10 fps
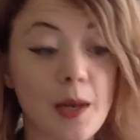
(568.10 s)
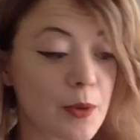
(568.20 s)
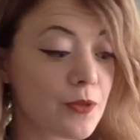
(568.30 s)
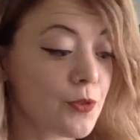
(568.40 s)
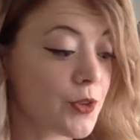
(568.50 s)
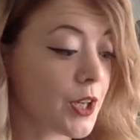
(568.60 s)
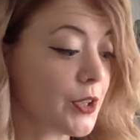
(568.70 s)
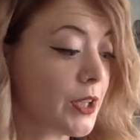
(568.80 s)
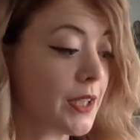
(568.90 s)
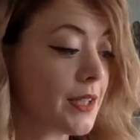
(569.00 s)
My food
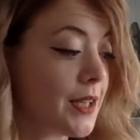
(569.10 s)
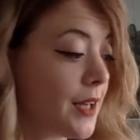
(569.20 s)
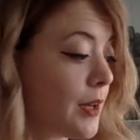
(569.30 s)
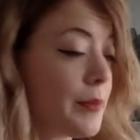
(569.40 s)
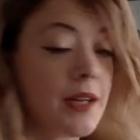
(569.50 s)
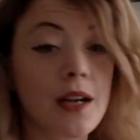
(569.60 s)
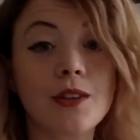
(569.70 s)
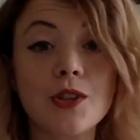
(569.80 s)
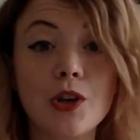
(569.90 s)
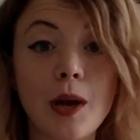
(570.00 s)
coloring. And I
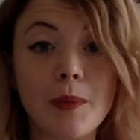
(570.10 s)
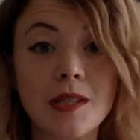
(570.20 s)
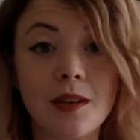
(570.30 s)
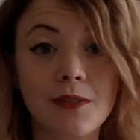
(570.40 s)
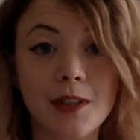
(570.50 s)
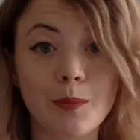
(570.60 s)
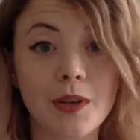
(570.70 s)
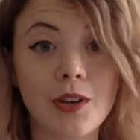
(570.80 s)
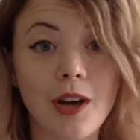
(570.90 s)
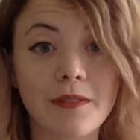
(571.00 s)
also grabbed myself a little bit
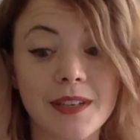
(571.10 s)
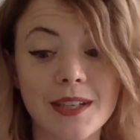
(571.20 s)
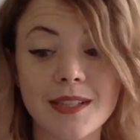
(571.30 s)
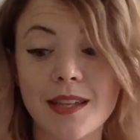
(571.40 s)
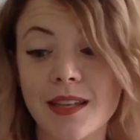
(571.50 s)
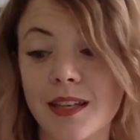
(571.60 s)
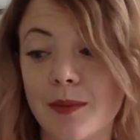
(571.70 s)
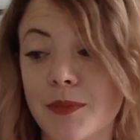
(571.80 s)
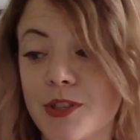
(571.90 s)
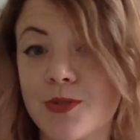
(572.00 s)
of coffee because I think
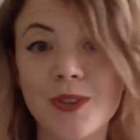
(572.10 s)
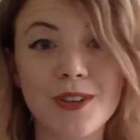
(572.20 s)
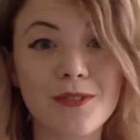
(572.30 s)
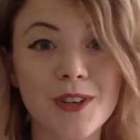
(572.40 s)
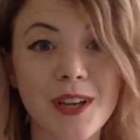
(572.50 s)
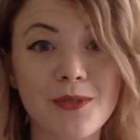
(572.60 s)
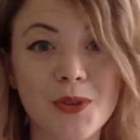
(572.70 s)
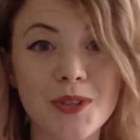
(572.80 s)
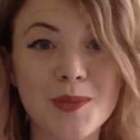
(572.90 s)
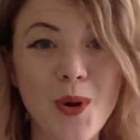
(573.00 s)
I'm just really
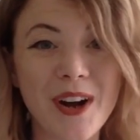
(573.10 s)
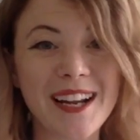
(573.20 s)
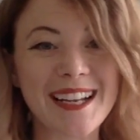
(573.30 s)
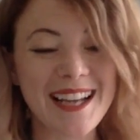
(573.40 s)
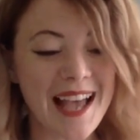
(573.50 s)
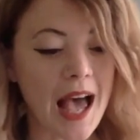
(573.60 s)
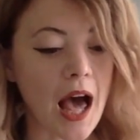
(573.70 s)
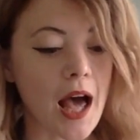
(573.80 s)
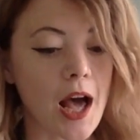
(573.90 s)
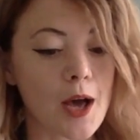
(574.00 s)
forgetful this morning.
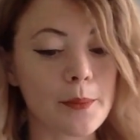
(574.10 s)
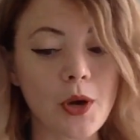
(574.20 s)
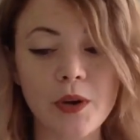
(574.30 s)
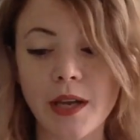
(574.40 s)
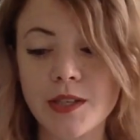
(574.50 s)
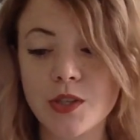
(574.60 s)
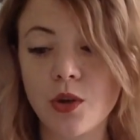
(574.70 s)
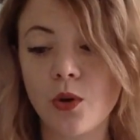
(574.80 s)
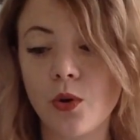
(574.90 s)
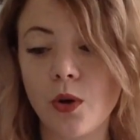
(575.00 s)
Okay,
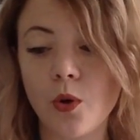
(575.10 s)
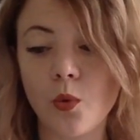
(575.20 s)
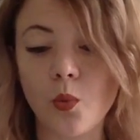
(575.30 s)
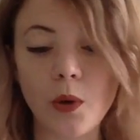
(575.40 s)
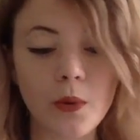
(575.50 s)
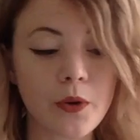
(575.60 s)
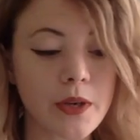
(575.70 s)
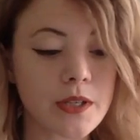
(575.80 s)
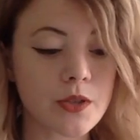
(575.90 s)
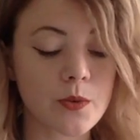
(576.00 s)
so what we're
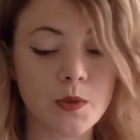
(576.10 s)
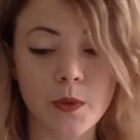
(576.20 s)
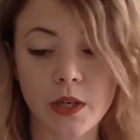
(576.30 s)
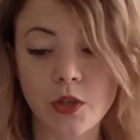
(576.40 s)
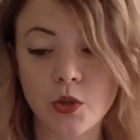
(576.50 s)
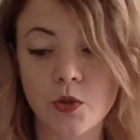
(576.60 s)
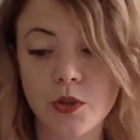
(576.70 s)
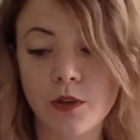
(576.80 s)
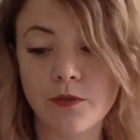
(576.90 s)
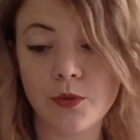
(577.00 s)
going to do is we're going to choose
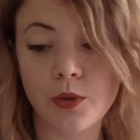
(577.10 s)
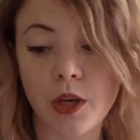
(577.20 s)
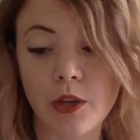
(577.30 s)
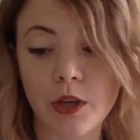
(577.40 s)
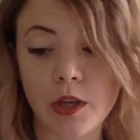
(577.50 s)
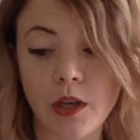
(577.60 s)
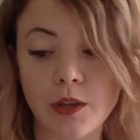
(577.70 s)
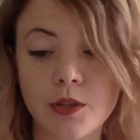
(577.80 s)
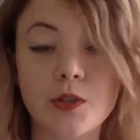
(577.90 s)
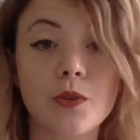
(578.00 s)
our food coloring
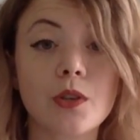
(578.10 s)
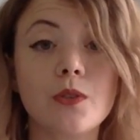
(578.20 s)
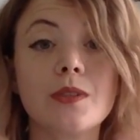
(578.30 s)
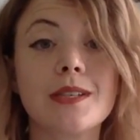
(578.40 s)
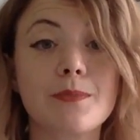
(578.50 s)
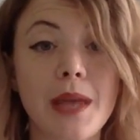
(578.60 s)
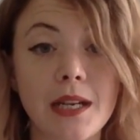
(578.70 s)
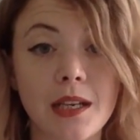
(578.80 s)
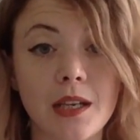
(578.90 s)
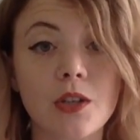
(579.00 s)
colors. You can use as
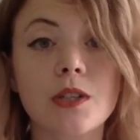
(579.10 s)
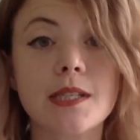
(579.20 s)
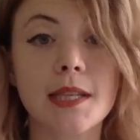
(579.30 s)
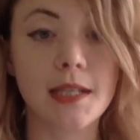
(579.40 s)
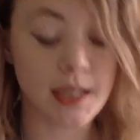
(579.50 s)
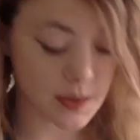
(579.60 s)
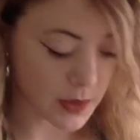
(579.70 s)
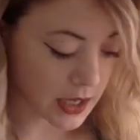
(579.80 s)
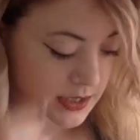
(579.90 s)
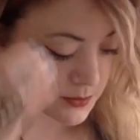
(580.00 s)
many or as little as
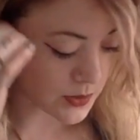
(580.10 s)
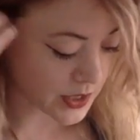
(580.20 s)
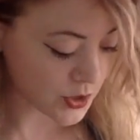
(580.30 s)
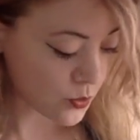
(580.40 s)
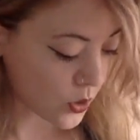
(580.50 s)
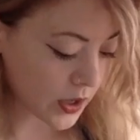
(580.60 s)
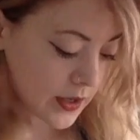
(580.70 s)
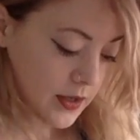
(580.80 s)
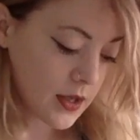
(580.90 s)
possible as you want.